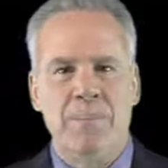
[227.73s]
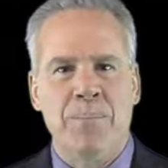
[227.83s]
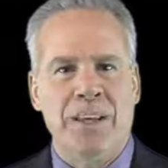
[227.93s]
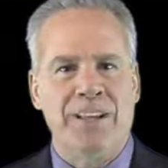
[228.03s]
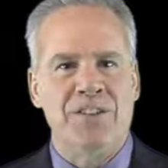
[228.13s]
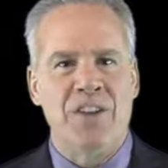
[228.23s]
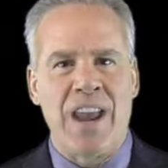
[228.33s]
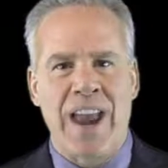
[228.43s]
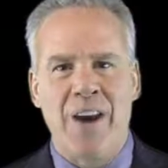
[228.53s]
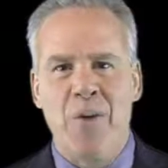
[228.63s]
Because
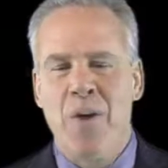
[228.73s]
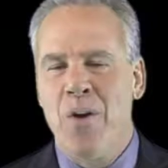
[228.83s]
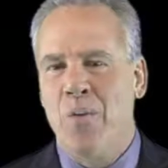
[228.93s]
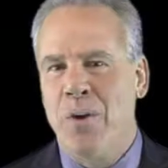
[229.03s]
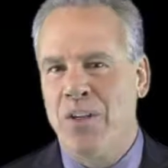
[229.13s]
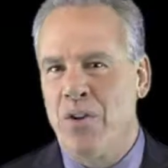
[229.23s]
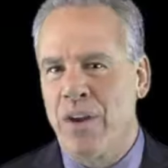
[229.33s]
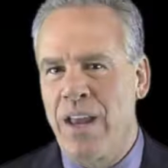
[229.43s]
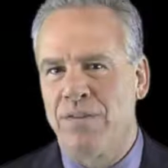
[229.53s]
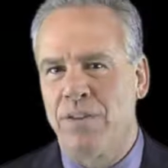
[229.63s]
now we
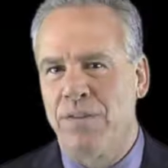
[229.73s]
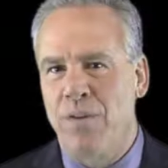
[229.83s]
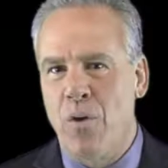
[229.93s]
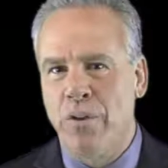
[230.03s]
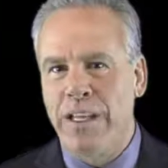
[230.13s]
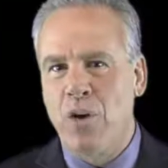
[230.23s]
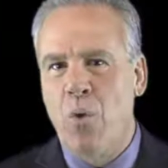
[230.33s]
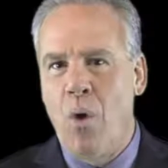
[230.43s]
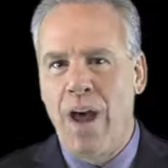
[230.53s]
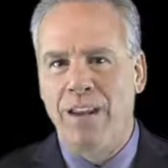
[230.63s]
don't have to fully
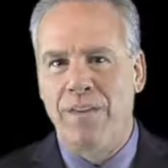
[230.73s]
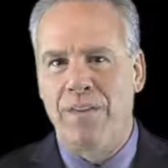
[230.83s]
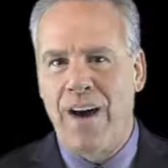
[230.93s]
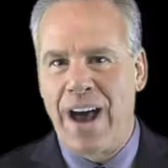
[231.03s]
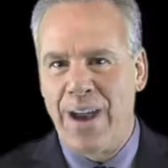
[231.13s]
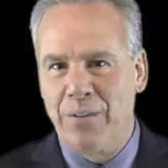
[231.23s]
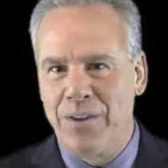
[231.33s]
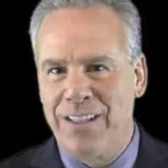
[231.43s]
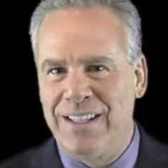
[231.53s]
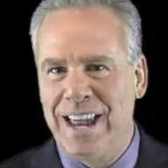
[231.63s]
qualify
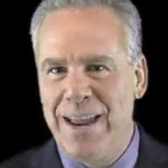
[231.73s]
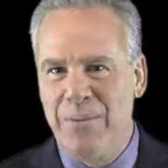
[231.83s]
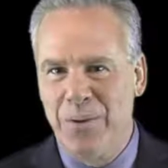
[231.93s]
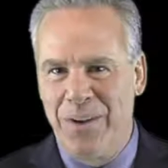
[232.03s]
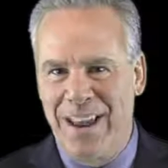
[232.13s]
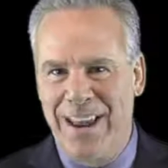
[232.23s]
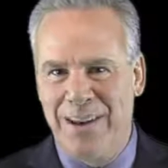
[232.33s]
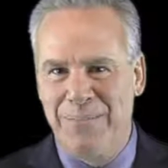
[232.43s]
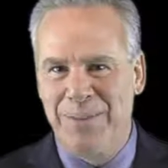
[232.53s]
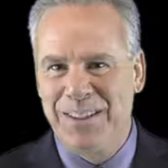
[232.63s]
with the table
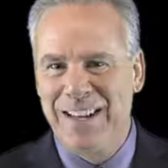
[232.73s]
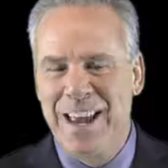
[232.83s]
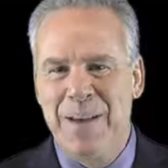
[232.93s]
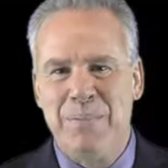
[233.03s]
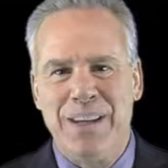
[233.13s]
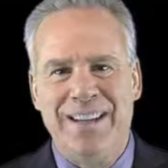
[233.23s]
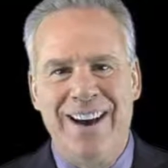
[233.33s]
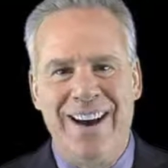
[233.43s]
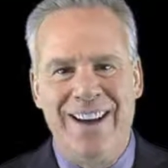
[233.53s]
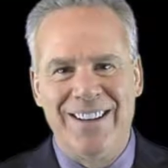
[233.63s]
names
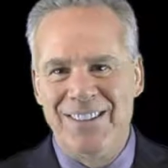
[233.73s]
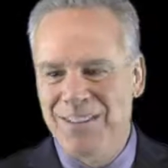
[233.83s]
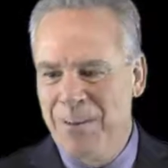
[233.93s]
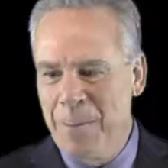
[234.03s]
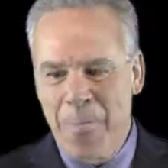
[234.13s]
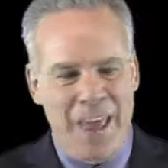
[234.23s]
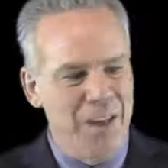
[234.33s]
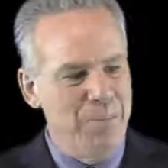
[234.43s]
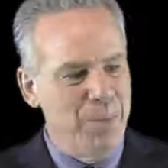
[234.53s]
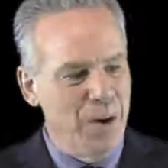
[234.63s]
because
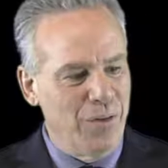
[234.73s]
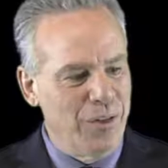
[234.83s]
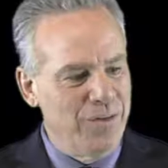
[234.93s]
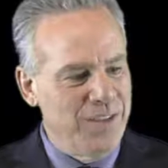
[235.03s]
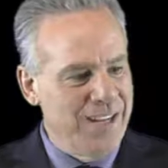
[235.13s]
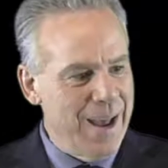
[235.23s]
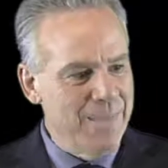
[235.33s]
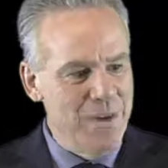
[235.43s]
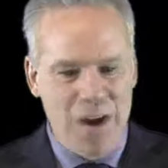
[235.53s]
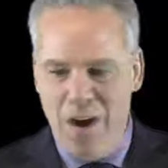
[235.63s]
both of
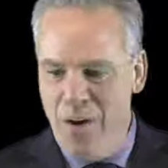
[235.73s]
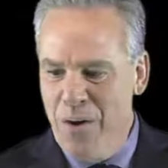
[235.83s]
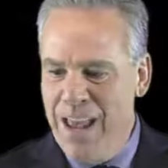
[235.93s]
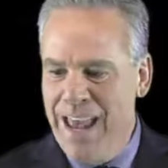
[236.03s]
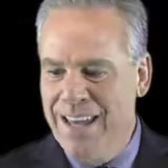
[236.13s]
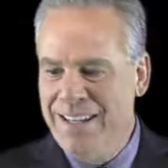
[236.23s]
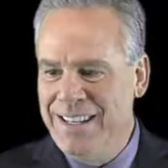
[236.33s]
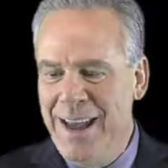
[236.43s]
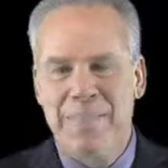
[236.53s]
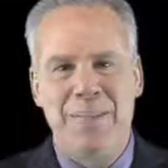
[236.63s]
depno and
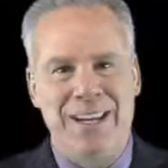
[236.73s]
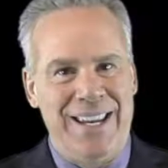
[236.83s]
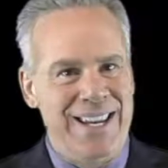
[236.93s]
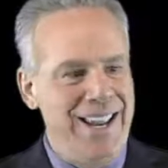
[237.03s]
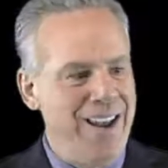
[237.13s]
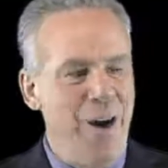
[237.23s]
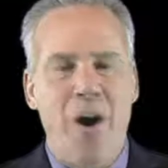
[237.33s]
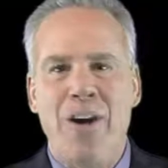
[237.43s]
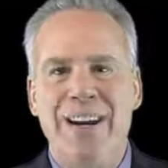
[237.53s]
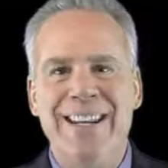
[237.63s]
depti
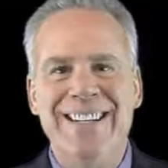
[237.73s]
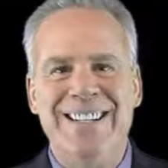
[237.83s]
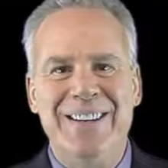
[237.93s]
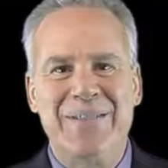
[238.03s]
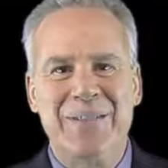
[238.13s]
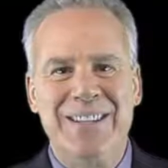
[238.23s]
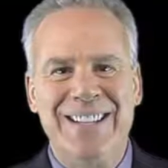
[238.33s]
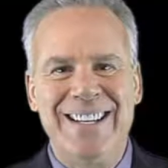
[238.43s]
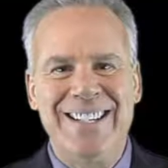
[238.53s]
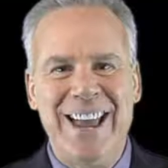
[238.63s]
are in
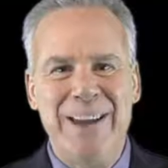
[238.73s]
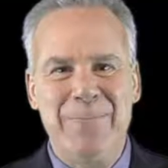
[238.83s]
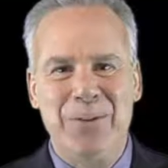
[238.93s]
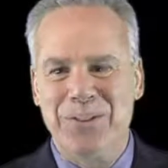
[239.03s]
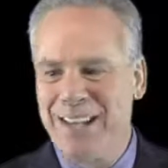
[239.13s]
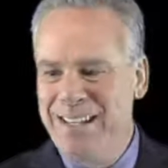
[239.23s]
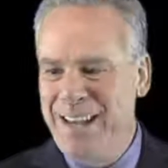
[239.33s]
different tables.